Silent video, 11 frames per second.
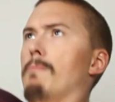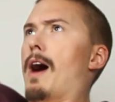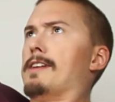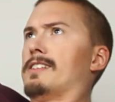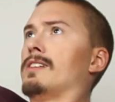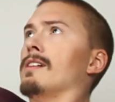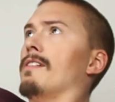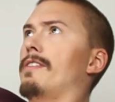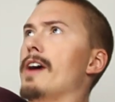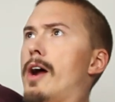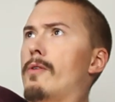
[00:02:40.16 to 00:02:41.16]
But
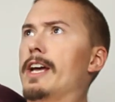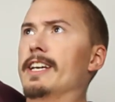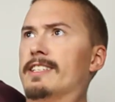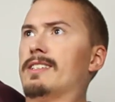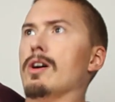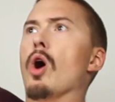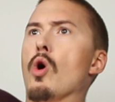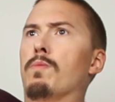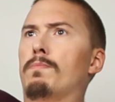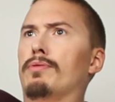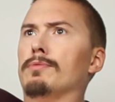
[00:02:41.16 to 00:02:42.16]
there is
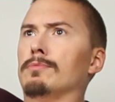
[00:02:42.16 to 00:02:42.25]
hope!